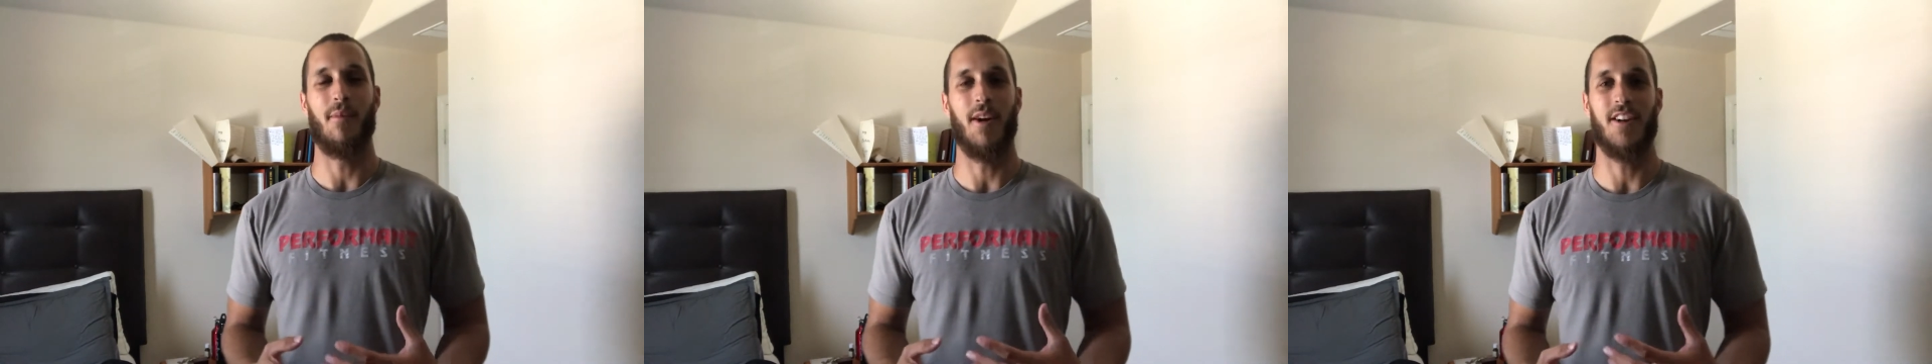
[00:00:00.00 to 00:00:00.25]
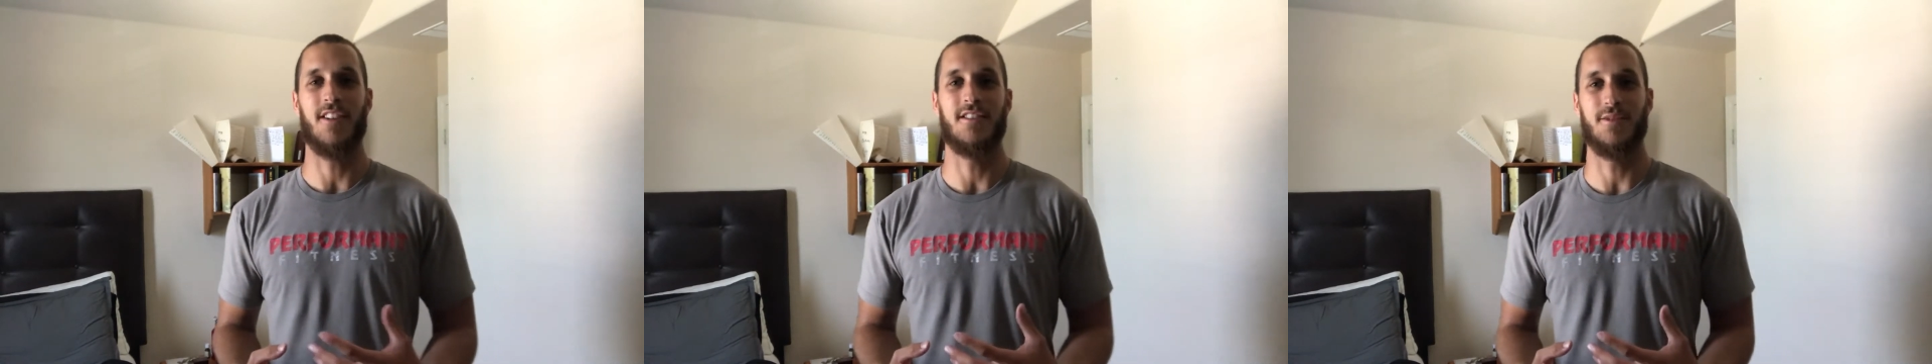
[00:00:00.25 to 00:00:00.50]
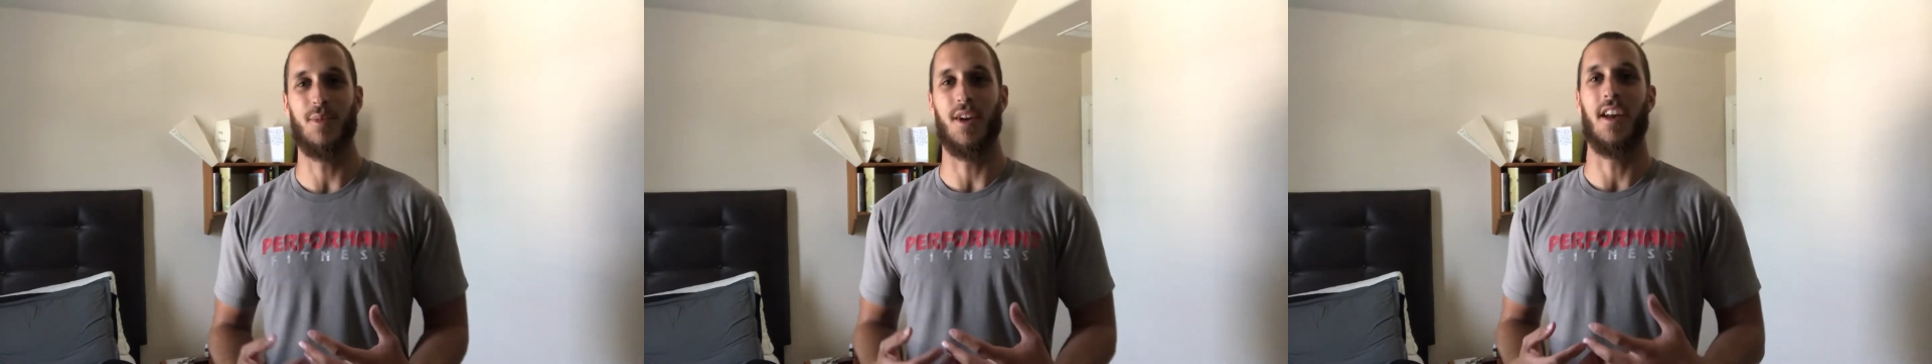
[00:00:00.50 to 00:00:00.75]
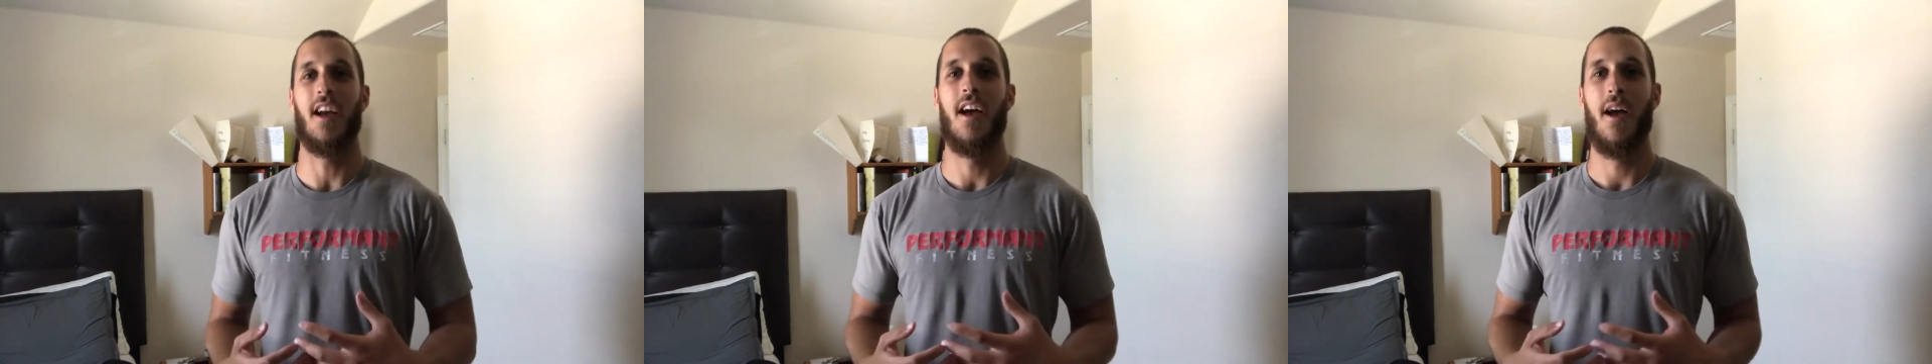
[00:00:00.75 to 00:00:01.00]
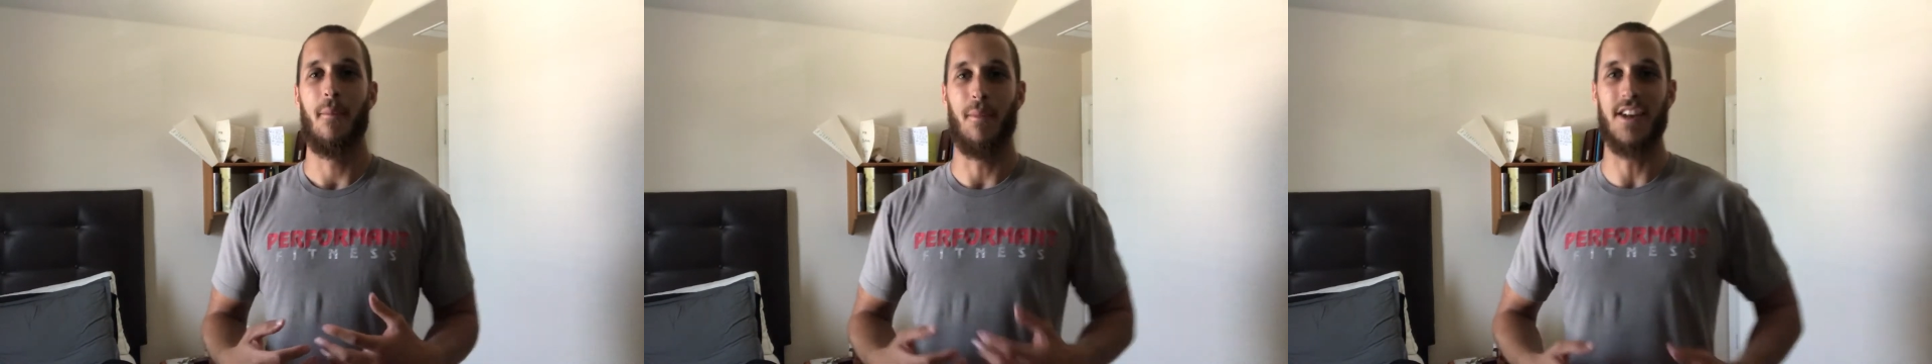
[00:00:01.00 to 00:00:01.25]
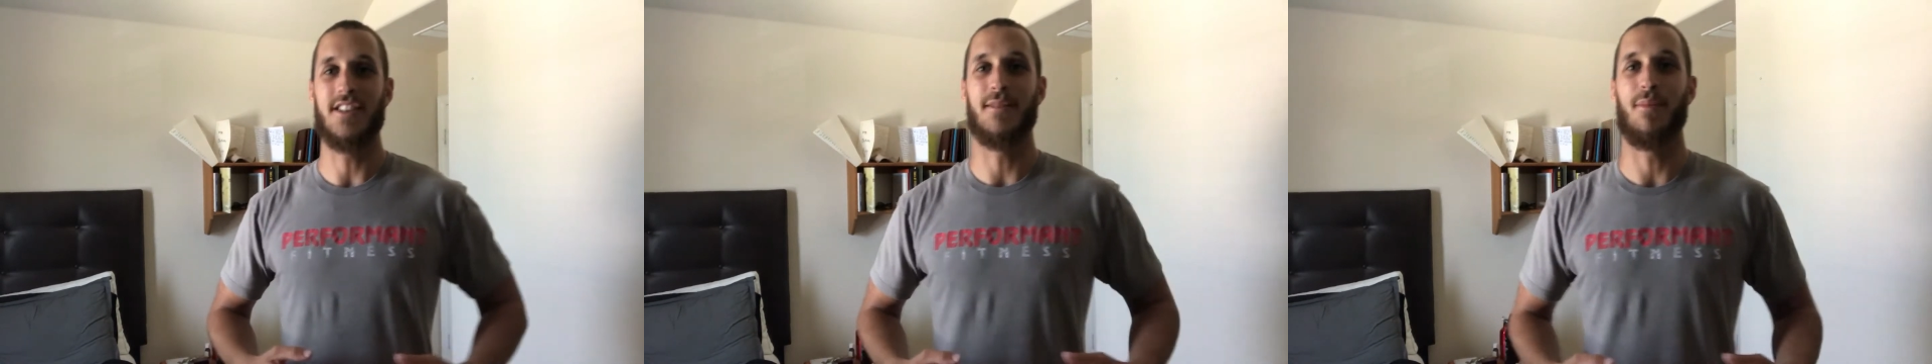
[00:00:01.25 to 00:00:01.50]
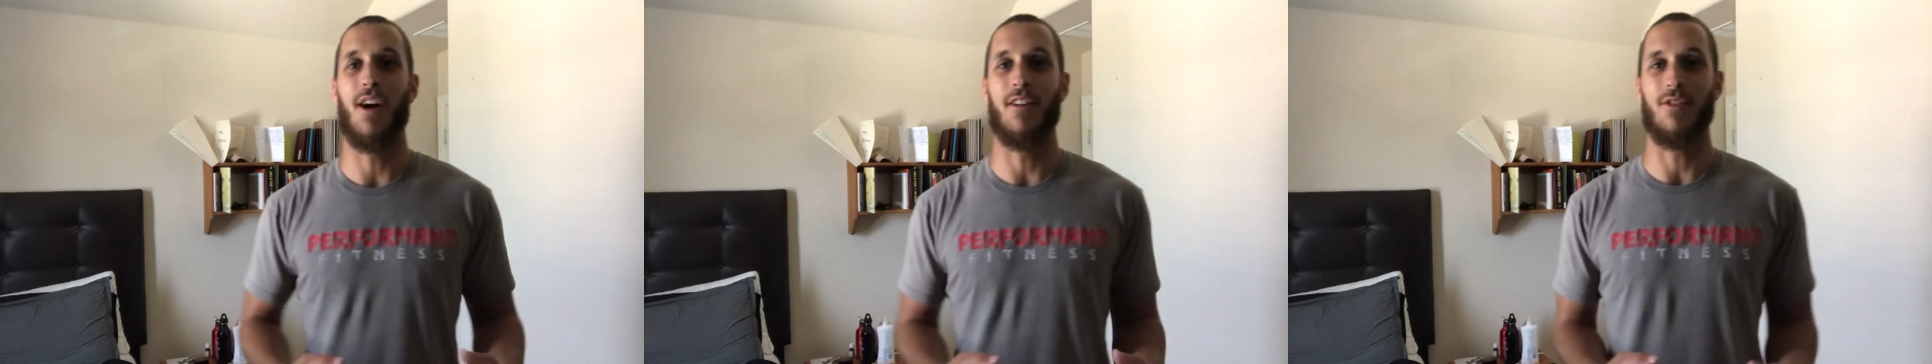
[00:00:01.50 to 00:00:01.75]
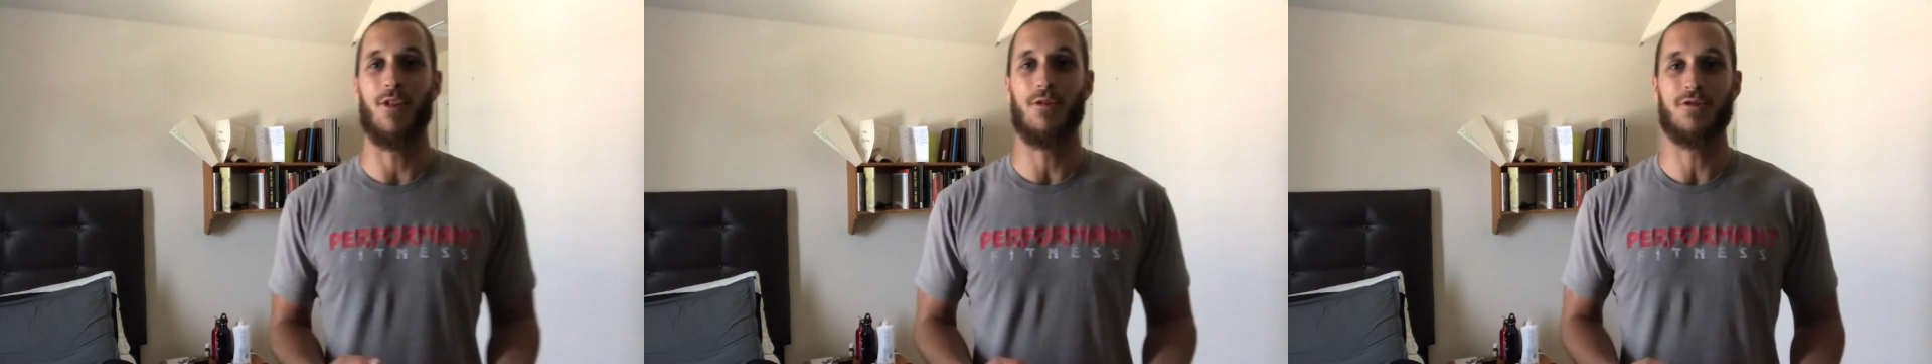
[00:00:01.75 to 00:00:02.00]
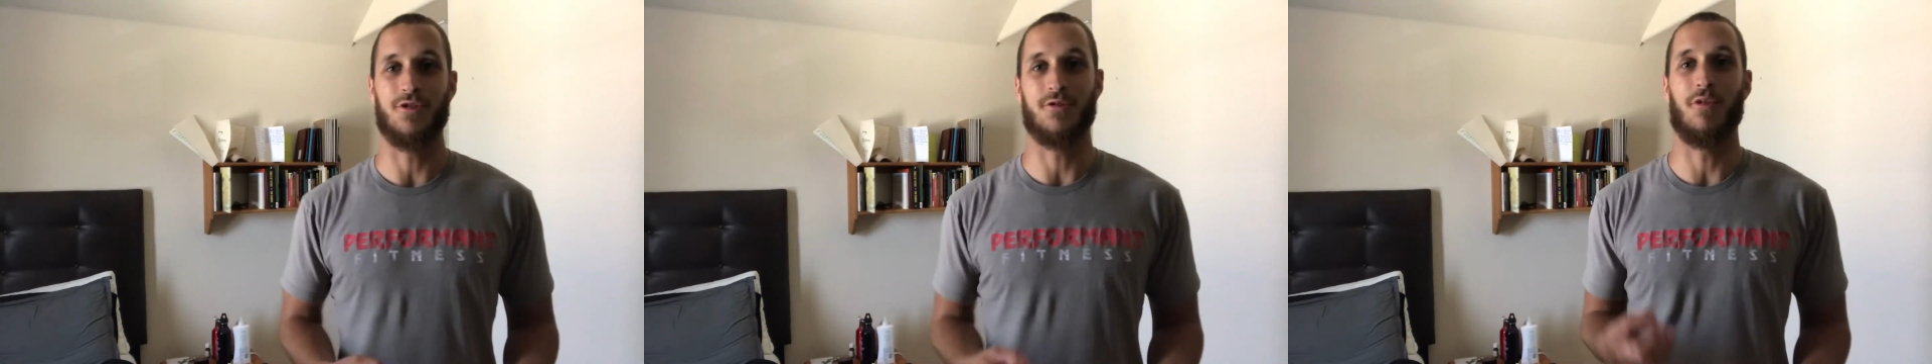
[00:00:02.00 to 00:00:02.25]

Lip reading: America is a big mixing pot of cultures.